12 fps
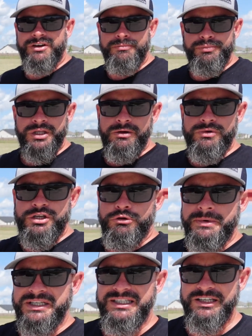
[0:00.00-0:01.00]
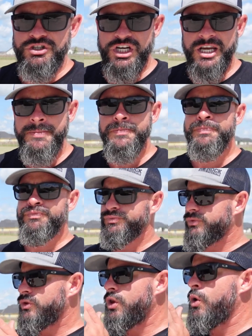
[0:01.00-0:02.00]
Complete with Humic DG.
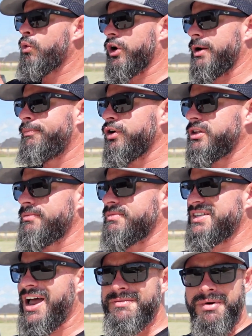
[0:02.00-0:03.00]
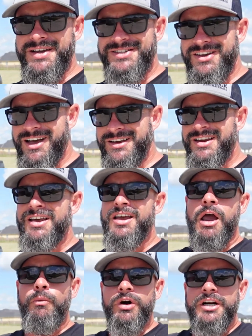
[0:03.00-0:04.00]
We're going to put them side by side,
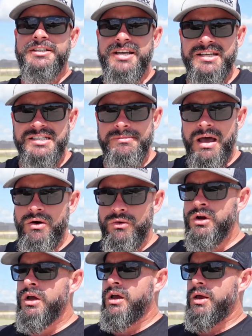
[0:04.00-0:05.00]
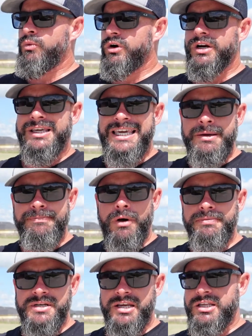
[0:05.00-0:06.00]
and we're going to test them out, and we're going to keep
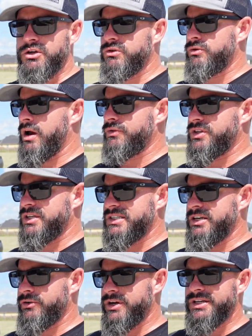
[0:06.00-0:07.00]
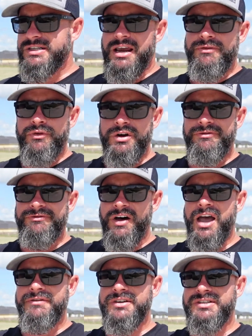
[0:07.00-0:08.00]
updating you throughout this series every
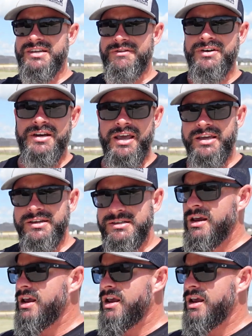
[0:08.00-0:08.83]
5 to 7 days